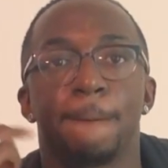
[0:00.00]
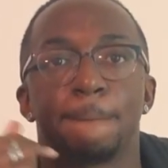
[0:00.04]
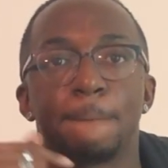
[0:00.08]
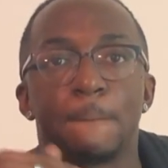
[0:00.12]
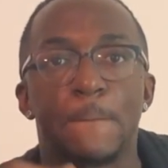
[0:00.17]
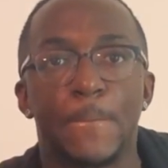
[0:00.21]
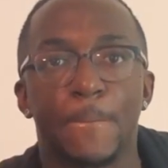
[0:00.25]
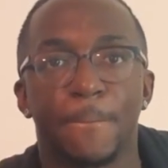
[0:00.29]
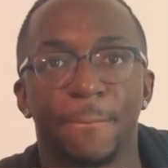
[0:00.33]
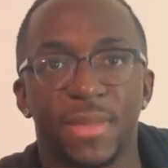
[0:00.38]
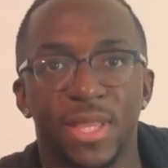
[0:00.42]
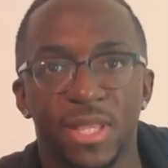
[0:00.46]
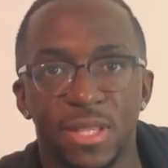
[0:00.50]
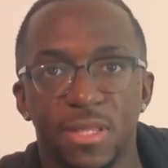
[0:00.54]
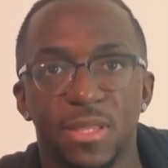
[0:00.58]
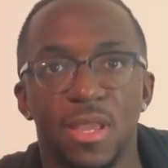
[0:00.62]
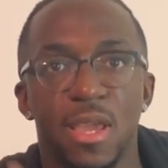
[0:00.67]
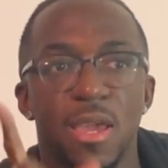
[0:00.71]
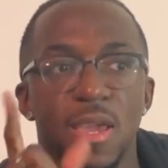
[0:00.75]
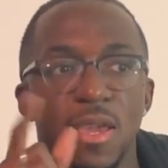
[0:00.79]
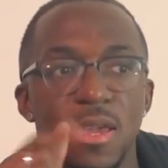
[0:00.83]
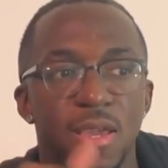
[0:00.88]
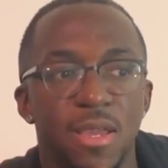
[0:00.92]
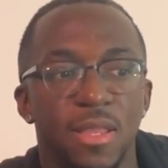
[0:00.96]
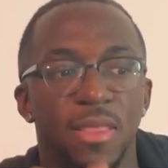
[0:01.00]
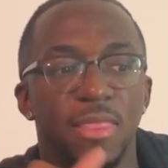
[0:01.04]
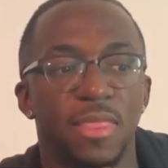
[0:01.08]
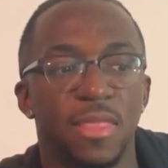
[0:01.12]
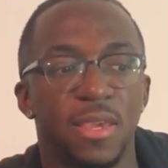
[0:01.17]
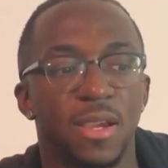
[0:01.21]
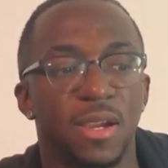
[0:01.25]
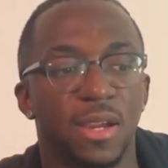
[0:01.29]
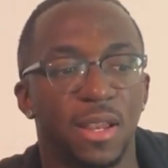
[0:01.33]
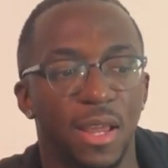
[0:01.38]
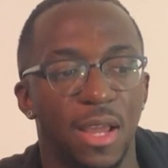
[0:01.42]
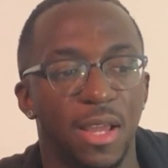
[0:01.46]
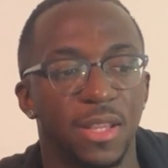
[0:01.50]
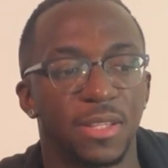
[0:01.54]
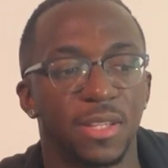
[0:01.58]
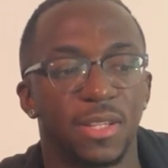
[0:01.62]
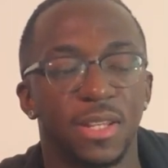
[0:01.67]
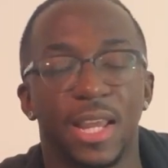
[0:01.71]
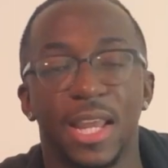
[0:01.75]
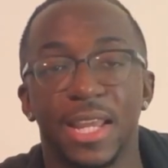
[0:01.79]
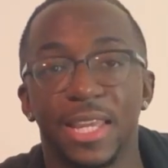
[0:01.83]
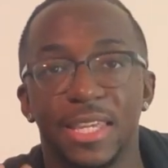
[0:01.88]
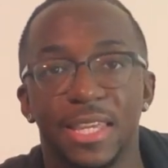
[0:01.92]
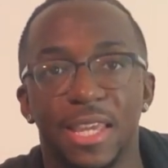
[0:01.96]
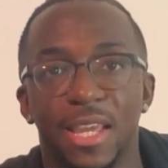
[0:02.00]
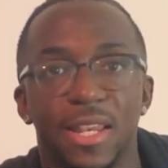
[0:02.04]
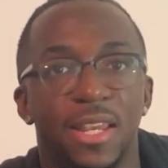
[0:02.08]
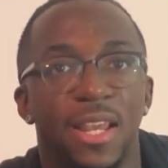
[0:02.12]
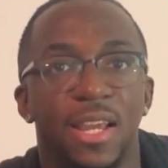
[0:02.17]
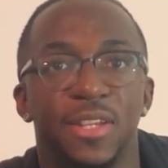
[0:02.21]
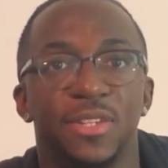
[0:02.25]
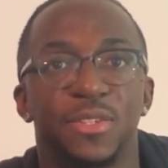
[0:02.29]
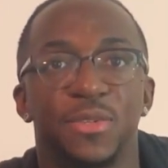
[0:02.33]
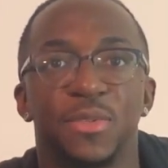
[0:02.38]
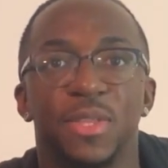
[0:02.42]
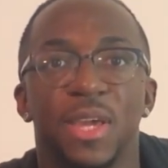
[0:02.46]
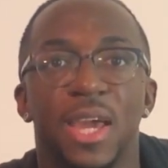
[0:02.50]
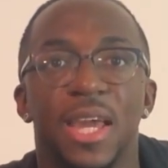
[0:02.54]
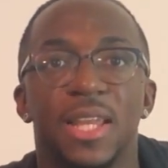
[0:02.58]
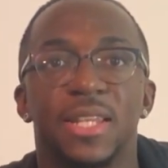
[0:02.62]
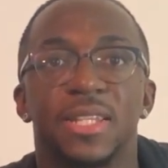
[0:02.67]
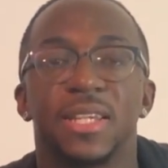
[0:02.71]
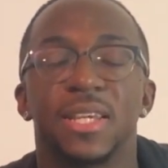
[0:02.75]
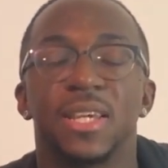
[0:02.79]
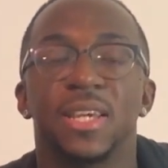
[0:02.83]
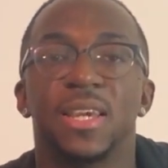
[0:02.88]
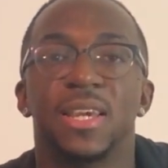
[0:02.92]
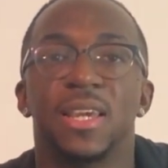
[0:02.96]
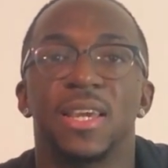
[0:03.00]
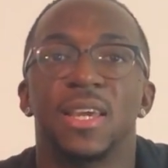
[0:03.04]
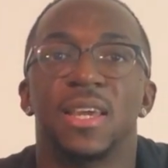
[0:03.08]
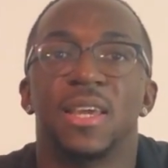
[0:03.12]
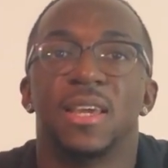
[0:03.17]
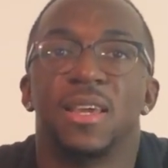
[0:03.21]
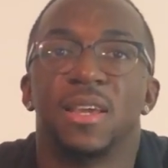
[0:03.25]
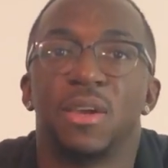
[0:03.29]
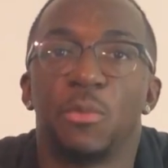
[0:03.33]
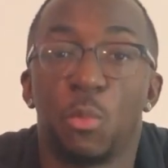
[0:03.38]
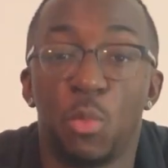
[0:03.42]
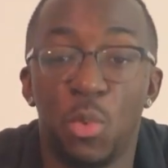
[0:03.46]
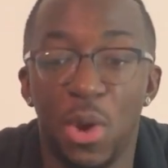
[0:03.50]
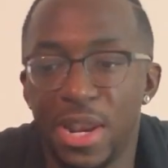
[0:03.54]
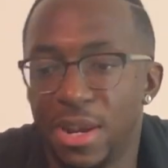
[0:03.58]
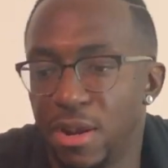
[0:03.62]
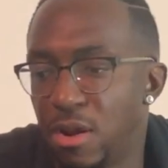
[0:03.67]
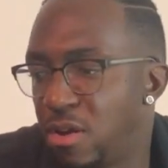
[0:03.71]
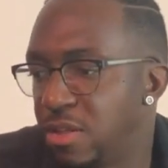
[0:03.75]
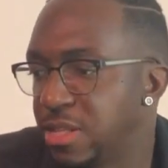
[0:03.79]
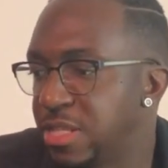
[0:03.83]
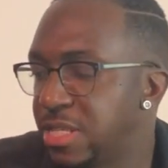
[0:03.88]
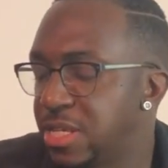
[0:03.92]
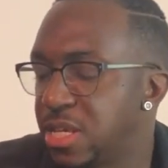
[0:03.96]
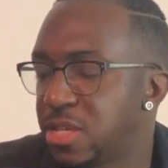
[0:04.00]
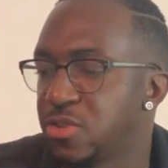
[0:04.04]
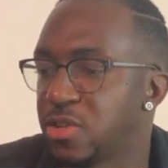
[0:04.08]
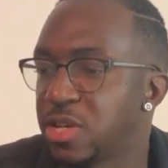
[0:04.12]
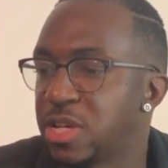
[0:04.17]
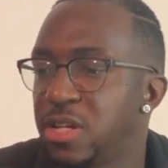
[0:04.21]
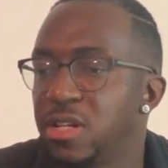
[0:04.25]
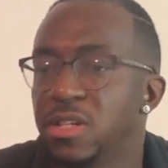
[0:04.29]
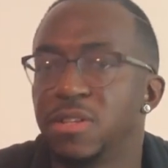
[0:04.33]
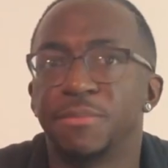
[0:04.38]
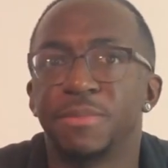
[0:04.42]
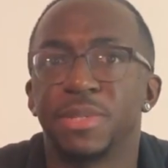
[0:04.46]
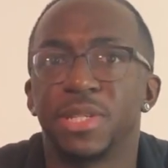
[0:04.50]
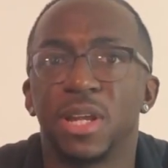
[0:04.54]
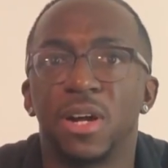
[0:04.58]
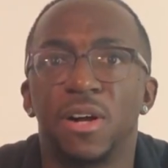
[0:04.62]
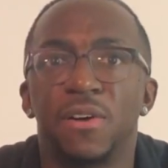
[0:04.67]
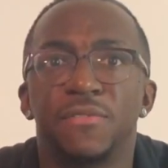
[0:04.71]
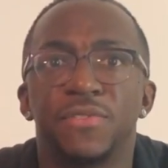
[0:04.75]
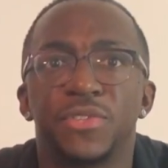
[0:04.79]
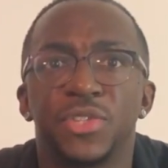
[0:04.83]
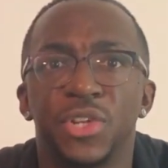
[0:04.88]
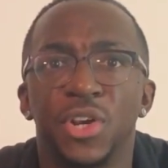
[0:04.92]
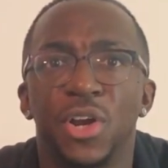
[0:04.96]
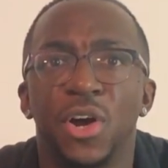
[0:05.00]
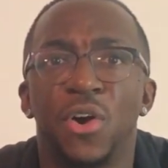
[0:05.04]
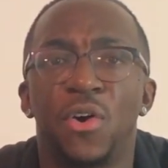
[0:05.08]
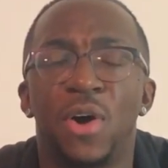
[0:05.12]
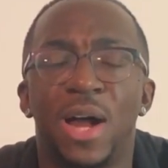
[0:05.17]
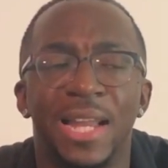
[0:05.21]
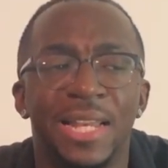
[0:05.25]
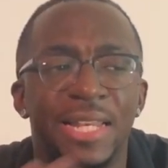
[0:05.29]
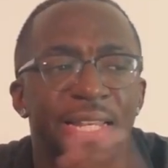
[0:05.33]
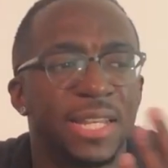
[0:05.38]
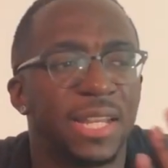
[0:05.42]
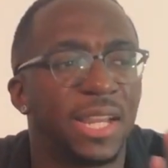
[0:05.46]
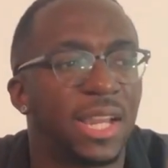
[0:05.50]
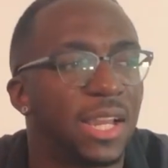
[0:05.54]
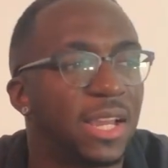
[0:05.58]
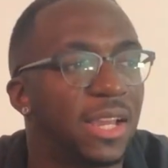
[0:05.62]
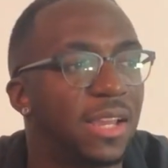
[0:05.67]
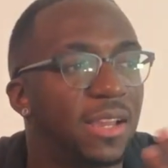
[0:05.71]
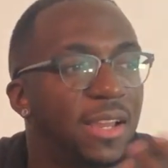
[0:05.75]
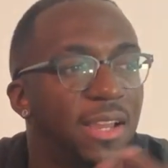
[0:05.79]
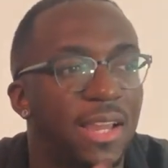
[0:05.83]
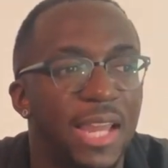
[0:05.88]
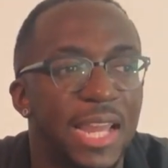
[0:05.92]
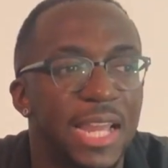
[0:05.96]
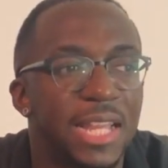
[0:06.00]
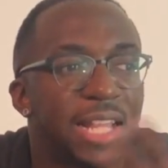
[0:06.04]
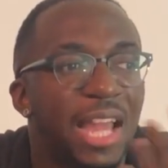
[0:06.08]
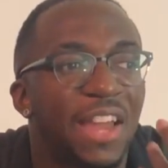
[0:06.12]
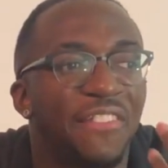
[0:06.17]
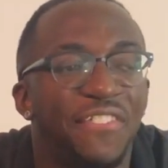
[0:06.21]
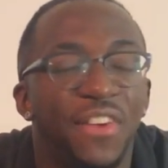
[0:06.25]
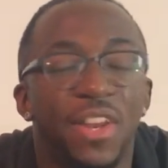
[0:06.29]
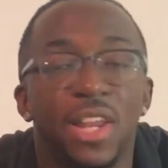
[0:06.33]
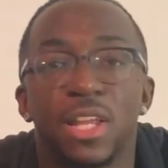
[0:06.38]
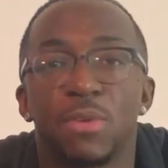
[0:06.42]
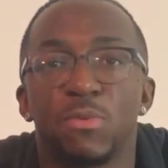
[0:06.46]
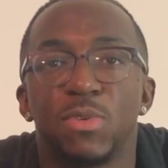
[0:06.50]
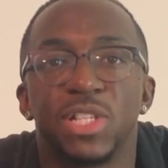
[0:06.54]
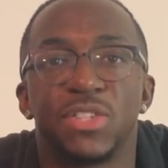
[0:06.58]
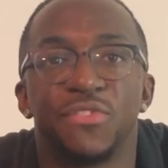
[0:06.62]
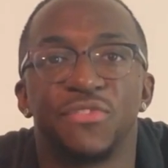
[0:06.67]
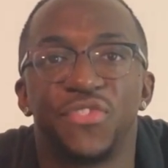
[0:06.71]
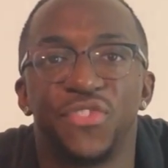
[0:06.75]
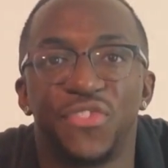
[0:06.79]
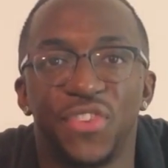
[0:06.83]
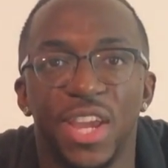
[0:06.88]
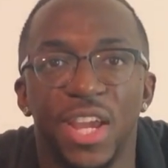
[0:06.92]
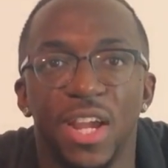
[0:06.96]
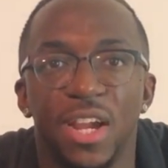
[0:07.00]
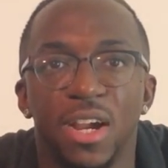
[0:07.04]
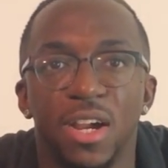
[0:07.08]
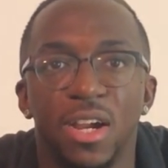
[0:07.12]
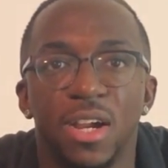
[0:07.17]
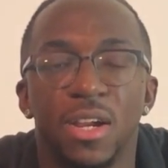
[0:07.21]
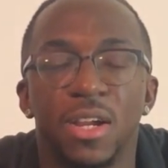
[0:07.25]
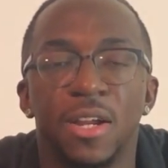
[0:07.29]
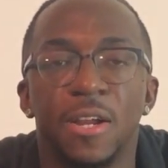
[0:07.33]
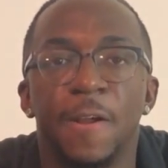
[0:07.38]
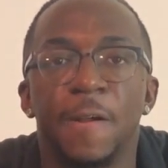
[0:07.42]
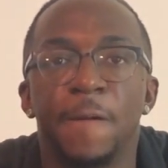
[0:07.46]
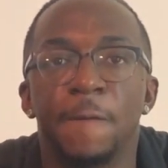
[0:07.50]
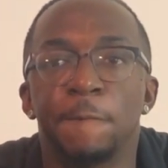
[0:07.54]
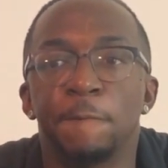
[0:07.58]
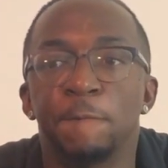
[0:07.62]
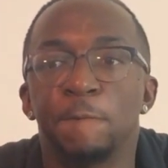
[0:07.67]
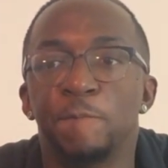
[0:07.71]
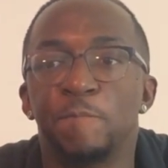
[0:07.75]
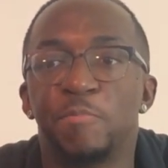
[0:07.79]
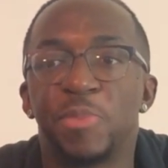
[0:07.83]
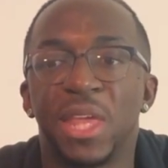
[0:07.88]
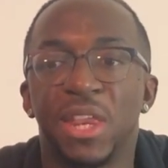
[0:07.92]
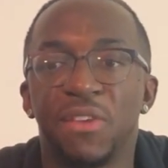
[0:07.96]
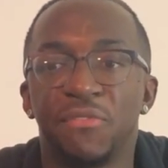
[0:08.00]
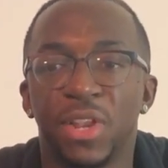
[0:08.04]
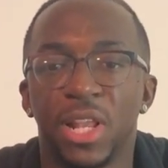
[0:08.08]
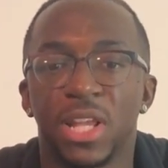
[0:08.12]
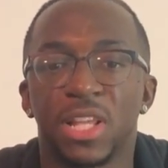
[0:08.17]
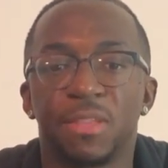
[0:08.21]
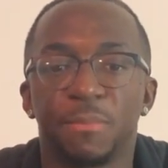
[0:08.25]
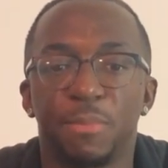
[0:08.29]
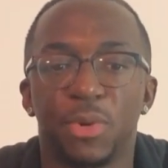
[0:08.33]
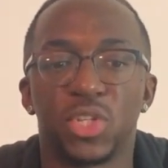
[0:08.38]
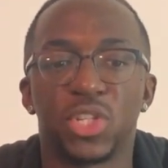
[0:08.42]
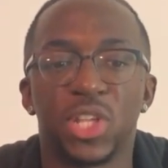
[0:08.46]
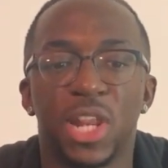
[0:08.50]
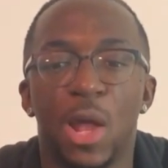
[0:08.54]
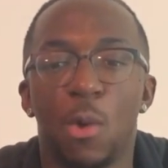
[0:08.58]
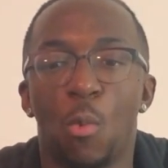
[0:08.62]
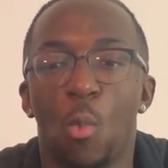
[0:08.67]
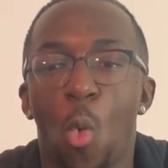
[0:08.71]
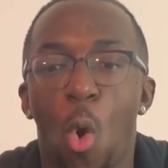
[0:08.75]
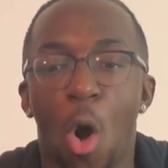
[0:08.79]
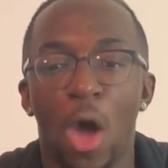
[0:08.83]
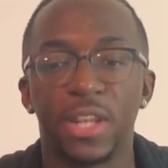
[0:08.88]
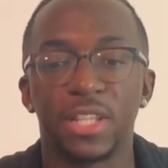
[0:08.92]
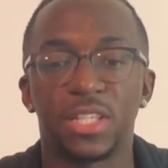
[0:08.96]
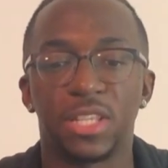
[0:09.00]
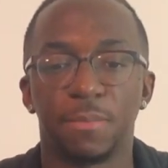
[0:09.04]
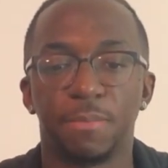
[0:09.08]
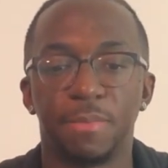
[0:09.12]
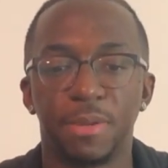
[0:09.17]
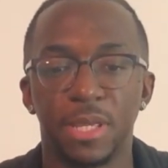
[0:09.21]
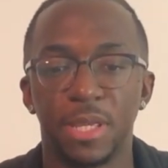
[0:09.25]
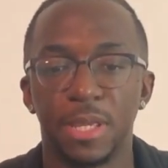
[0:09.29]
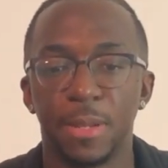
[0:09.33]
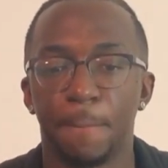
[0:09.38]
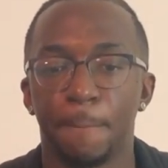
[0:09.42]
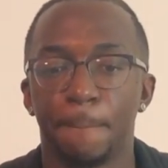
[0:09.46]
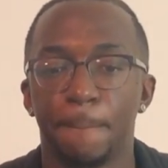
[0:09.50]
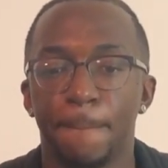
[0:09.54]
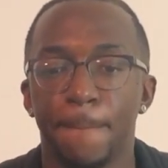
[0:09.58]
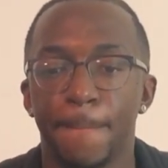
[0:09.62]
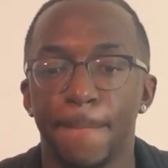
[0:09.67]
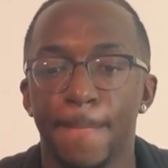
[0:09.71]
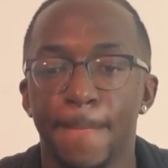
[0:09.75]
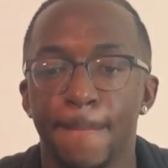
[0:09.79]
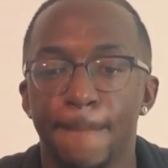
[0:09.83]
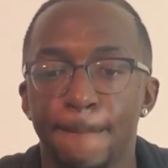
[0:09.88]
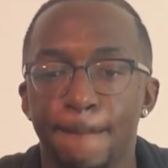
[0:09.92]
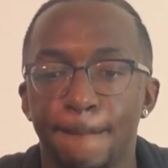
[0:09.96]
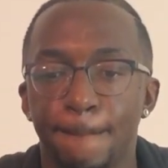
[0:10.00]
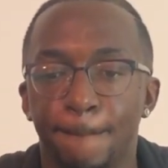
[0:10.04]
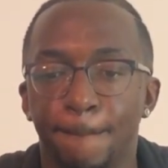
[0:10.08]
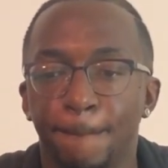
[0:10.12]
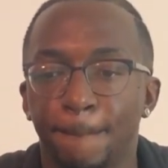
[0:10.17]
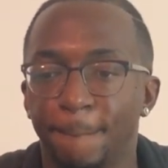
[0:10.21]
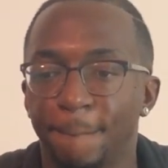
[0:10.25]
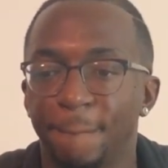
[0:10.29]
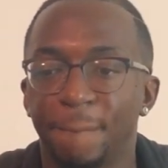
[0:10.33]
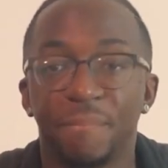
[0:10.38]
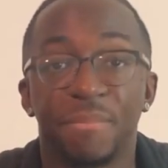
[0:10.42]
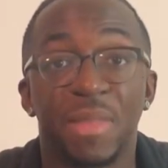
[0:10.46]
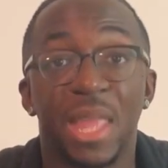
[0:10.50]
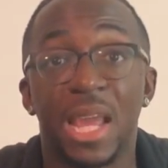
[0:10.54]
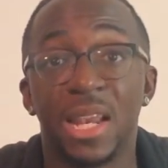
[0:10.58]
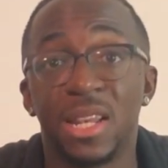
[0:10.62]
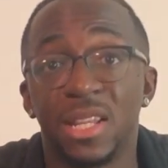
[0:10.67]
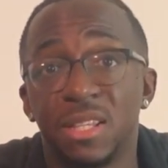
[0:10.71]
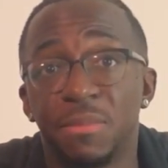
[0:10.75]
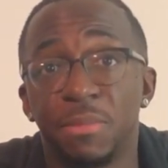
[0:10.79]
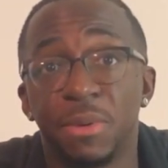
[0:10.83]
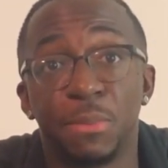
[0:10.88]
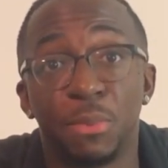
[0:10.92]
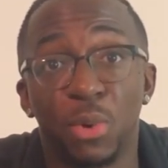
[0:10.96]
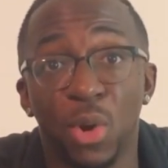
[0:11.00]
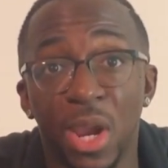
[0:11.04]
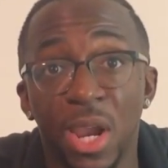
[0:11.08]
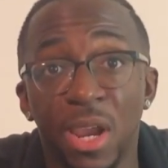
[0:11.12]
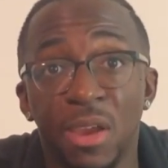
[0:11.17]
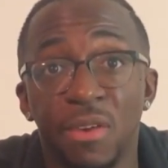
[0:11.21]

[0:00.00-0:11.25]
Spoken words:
stay in the closet. I cannot do that when all these kids are killing themselves, And I felt like it wasn't fair. And I felt like the person I wanted to be, I need to be brave.